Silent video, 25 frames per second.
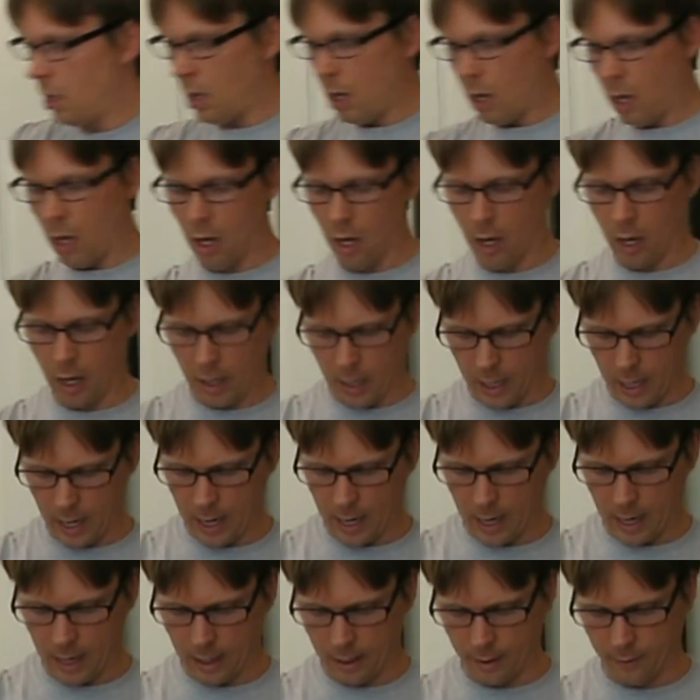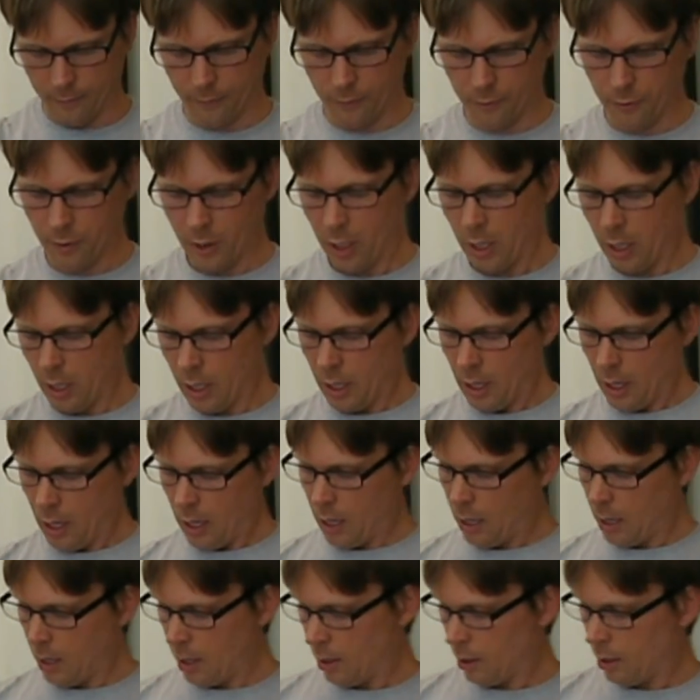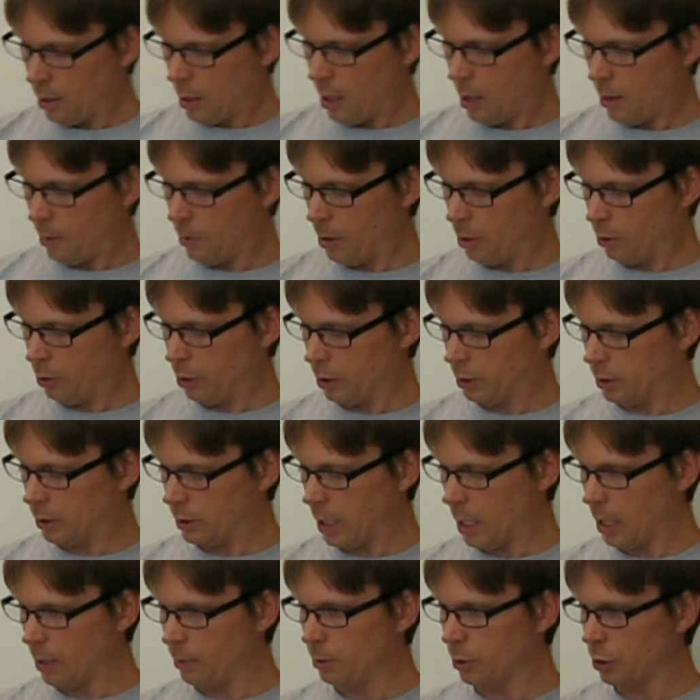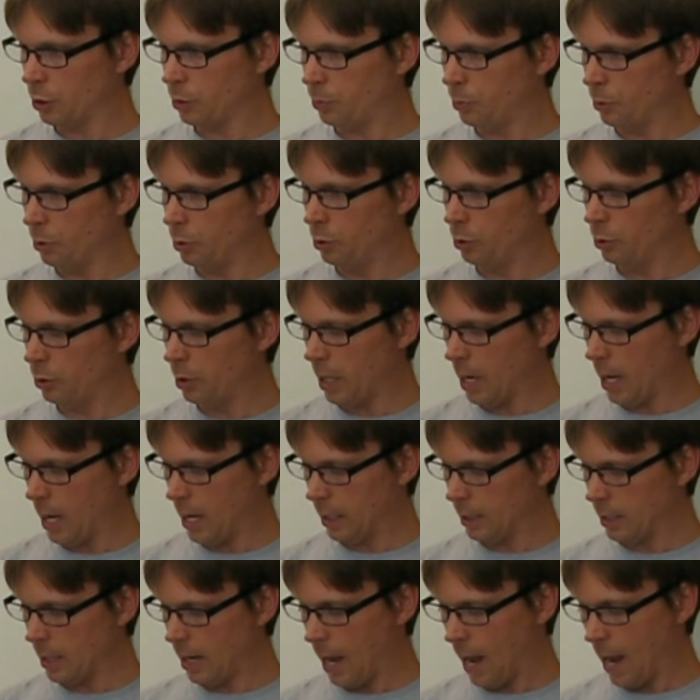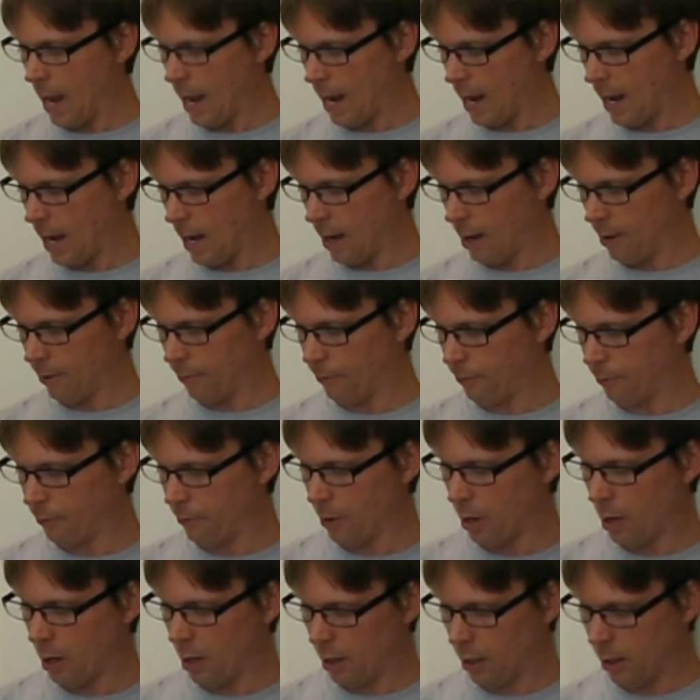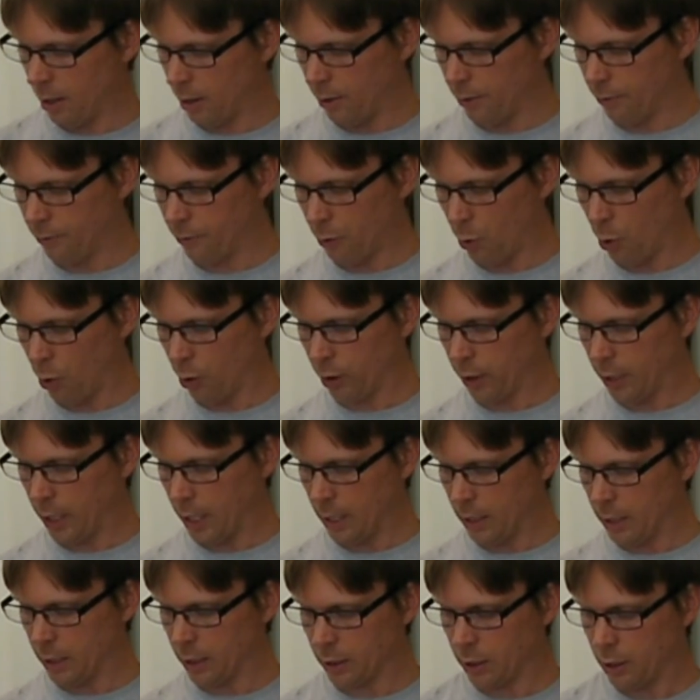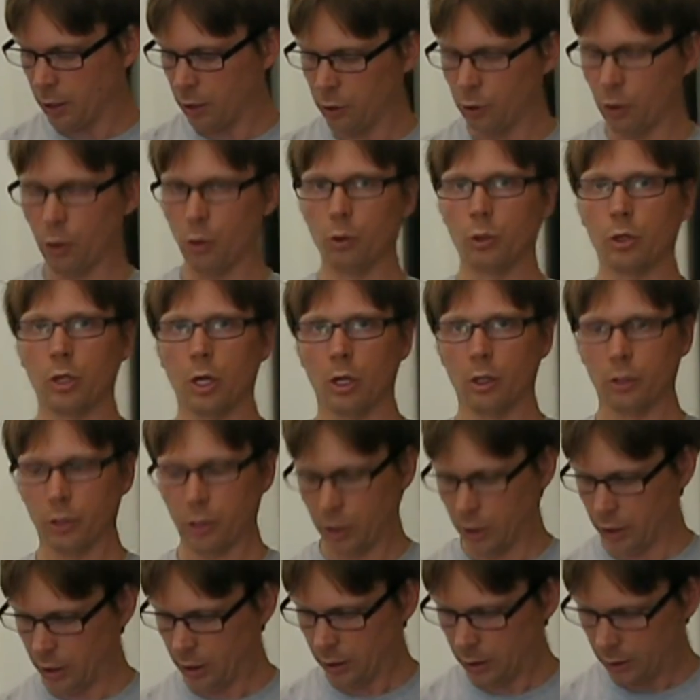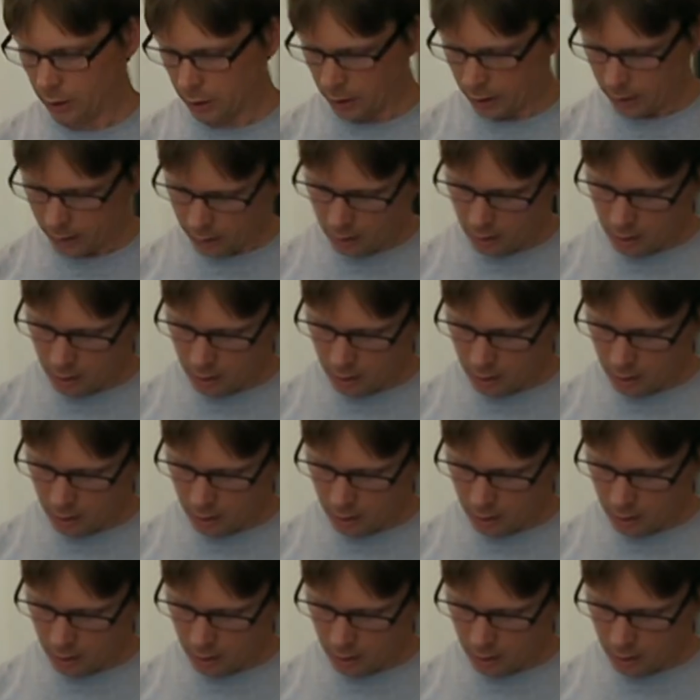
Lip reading: I have about a tablespoon and a half of organic no salt seasoning,